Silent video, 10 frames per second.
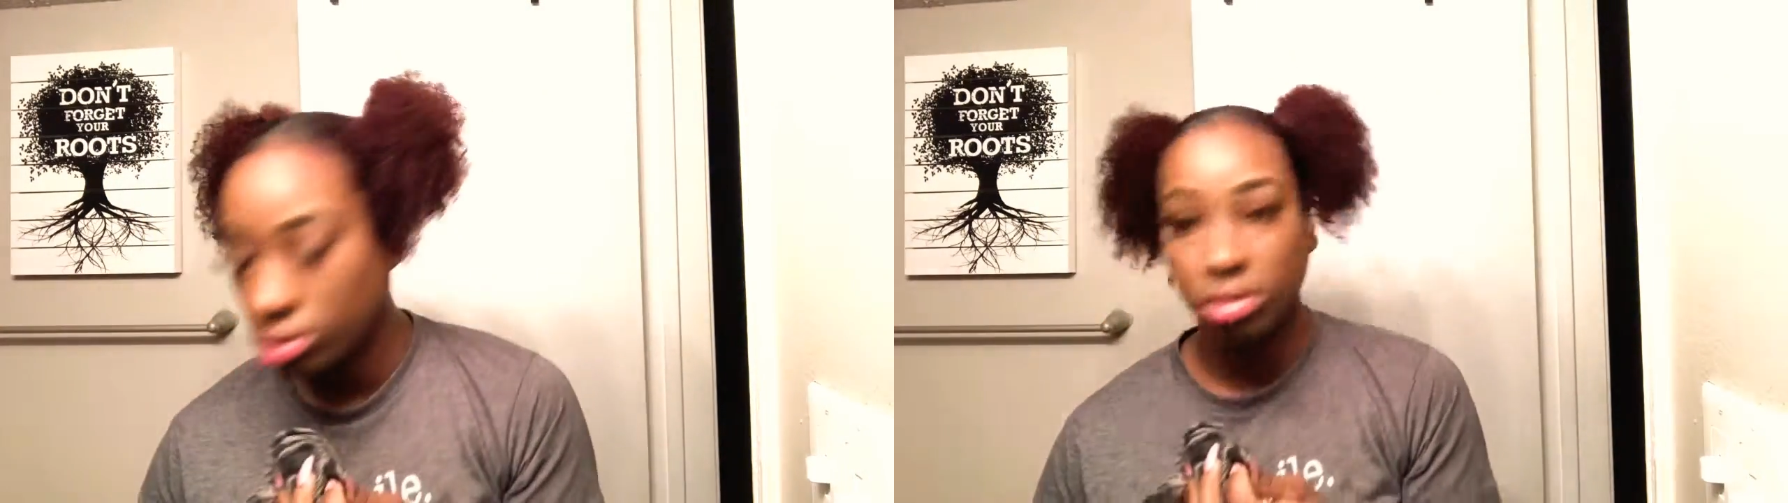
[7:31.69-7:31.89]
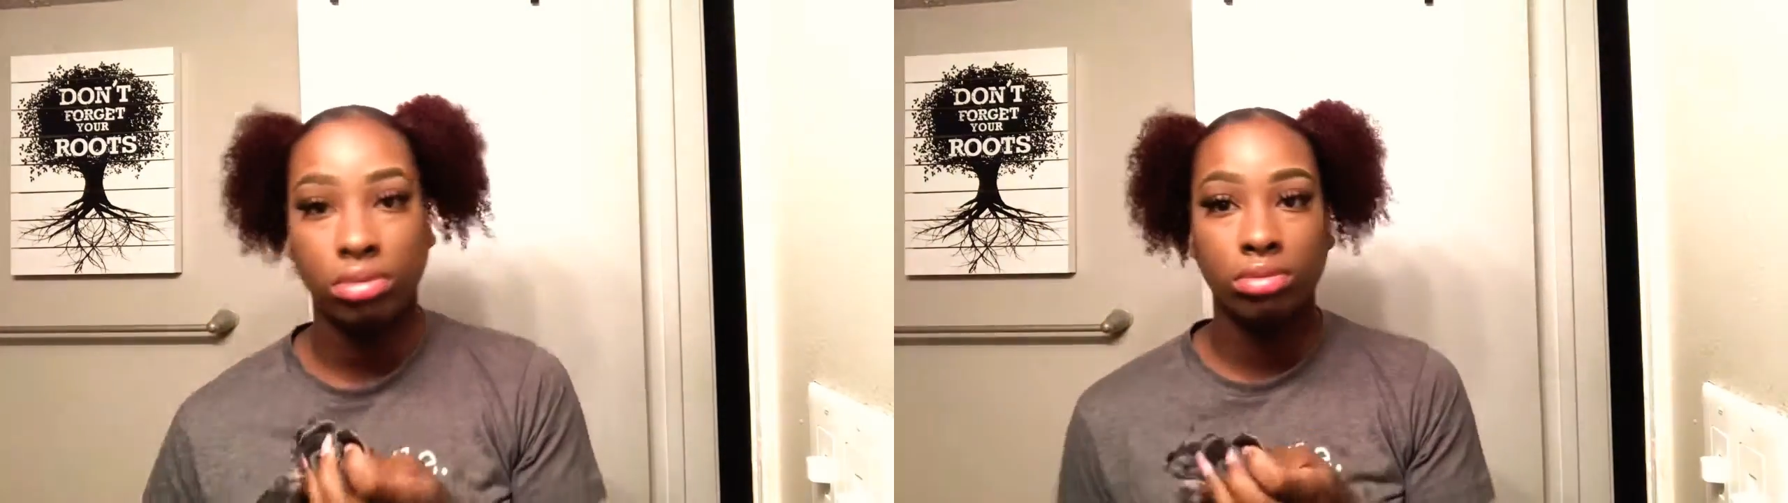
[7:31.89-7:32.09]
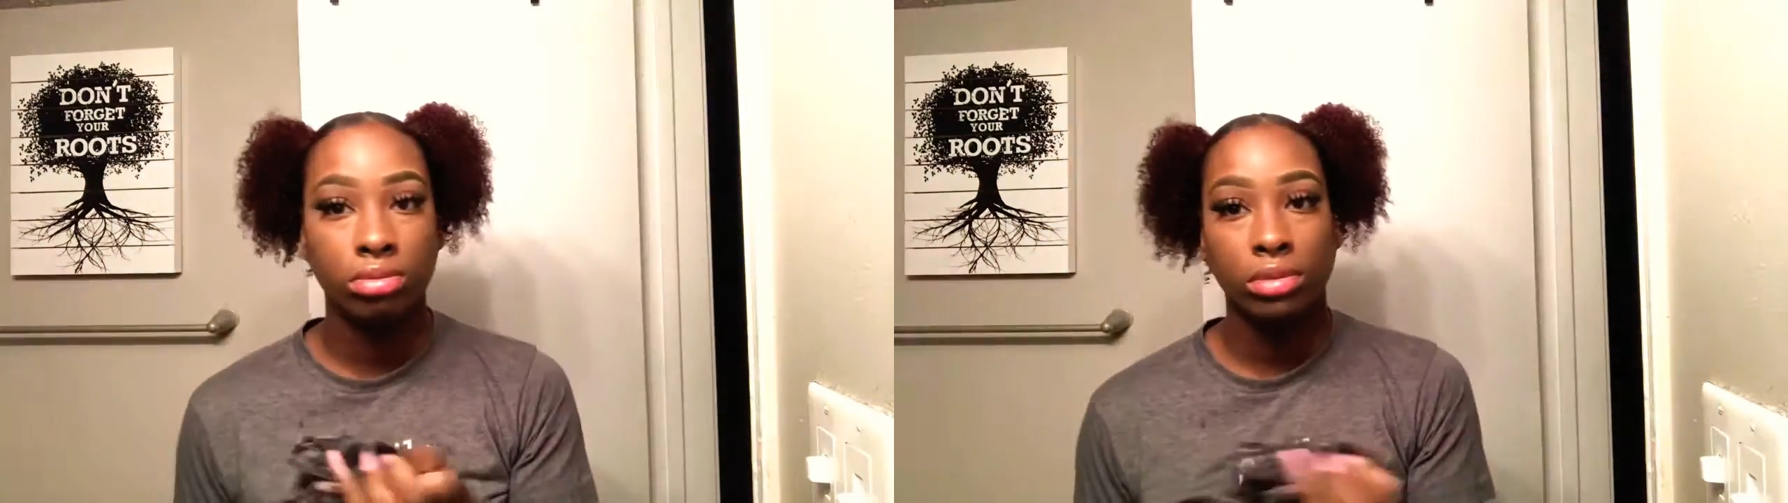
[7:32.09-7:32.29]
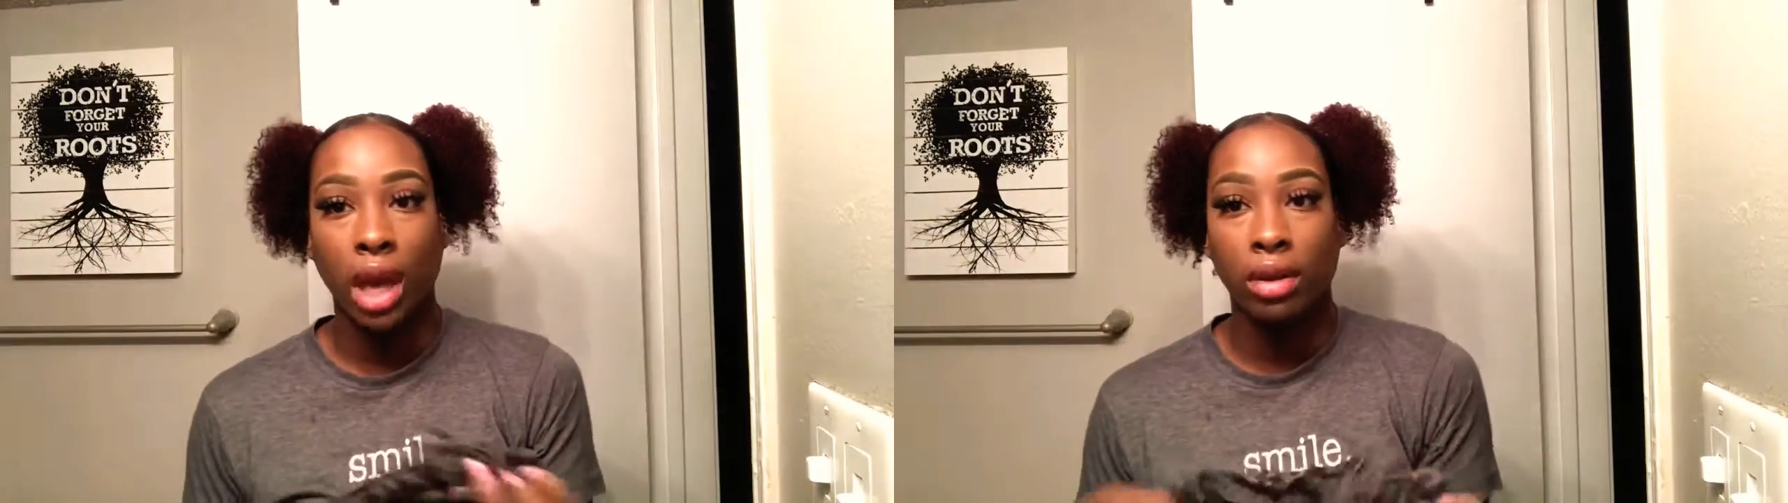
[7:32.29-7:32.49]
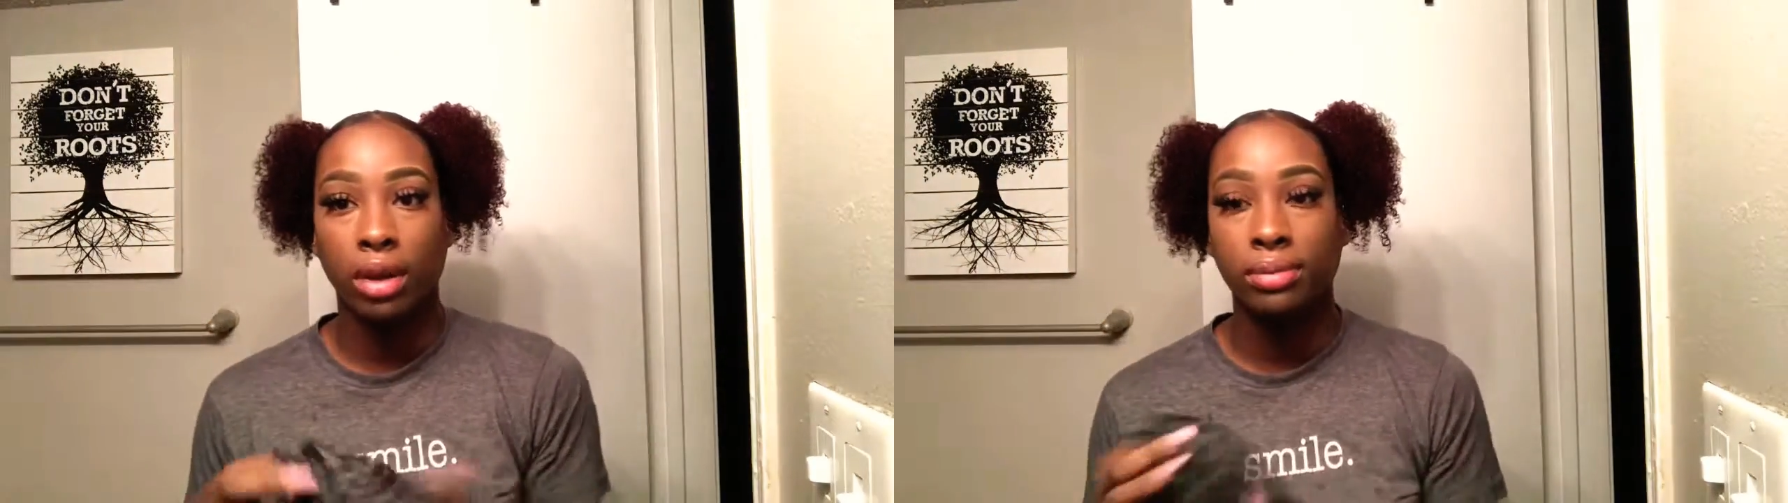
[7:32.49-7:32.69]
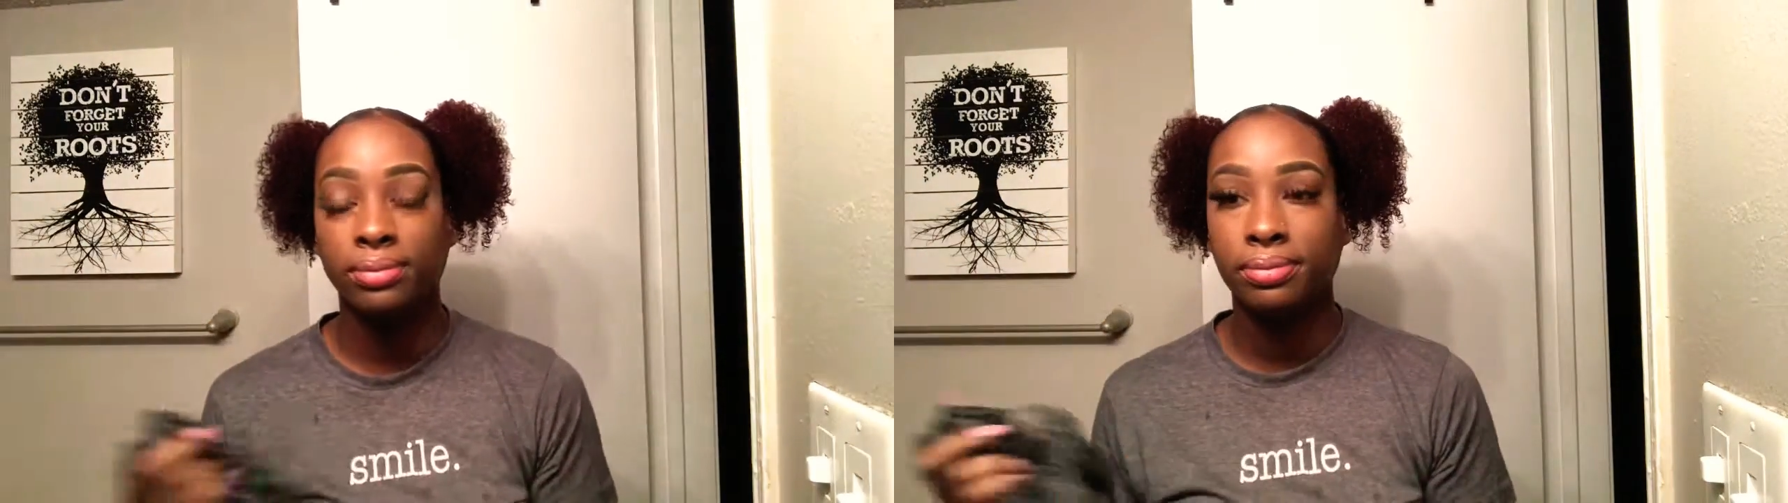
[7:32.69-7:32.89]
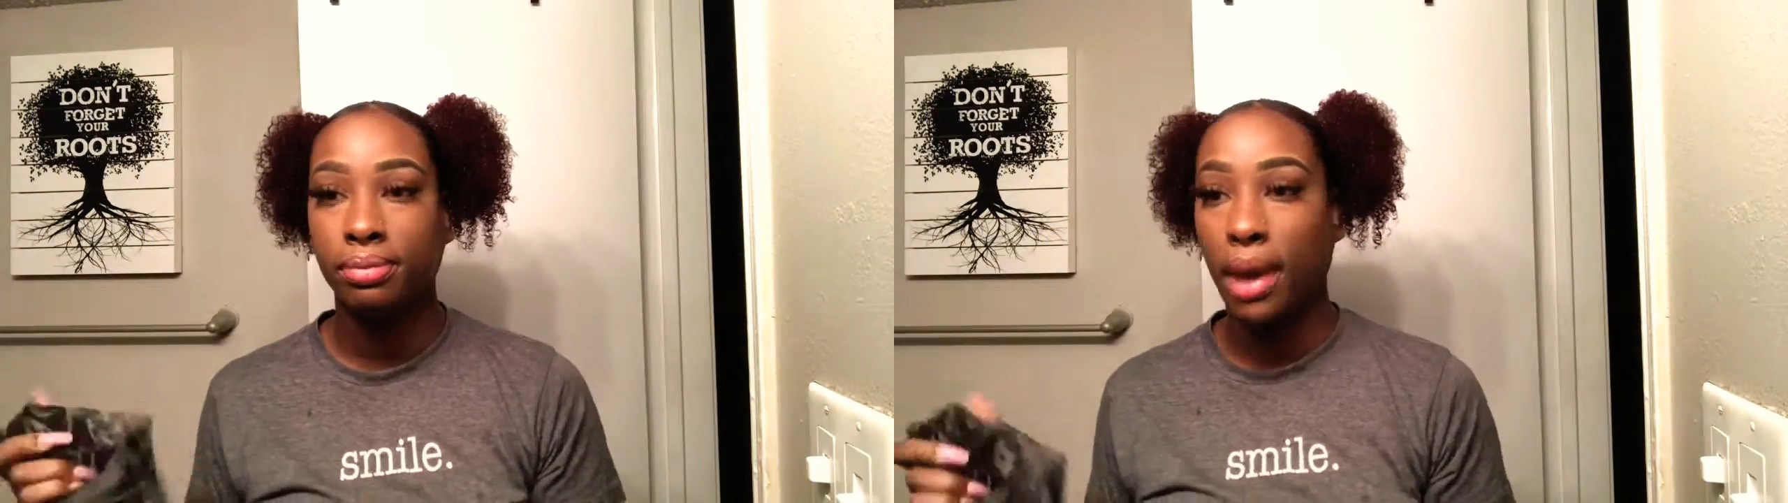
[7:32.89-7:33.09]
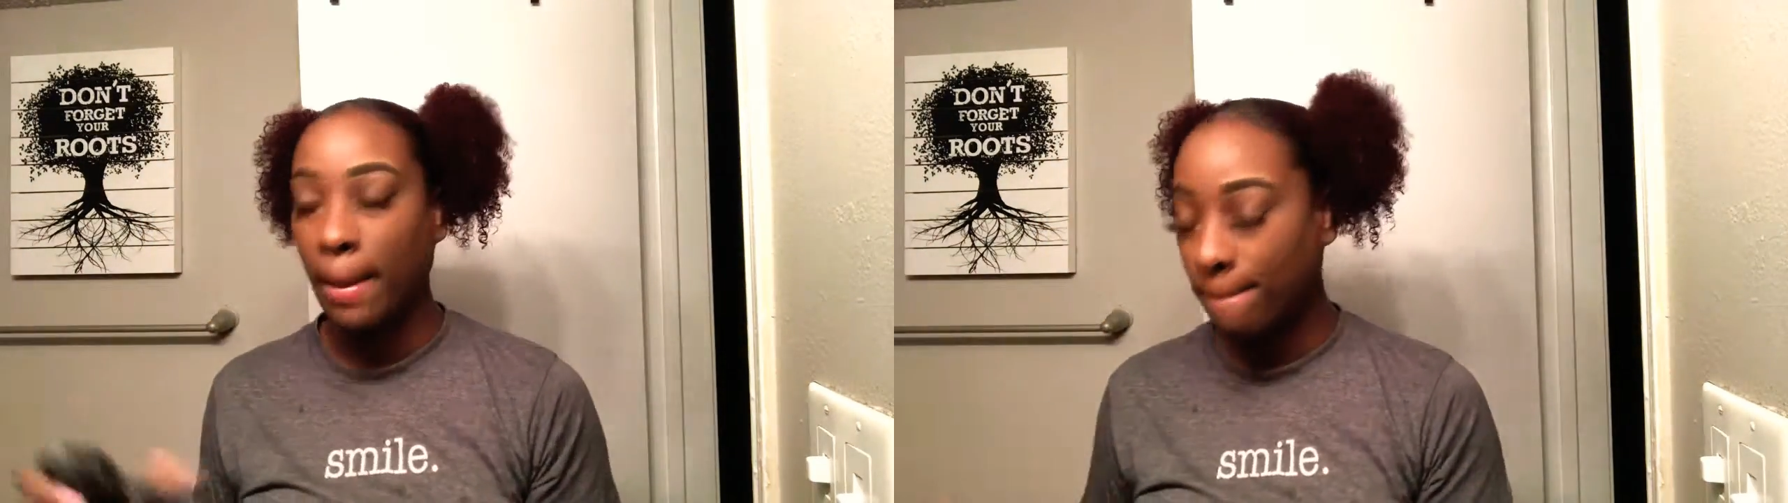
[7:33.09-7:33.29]
I don't know,
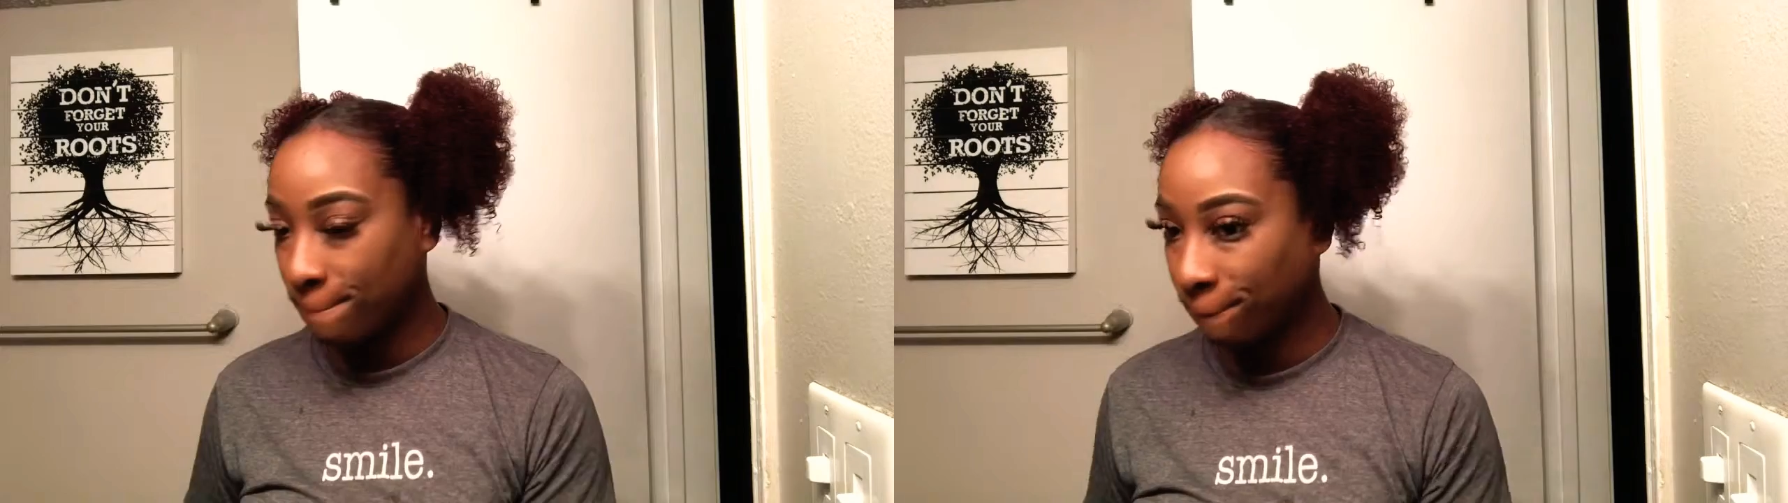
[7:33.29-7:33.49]
but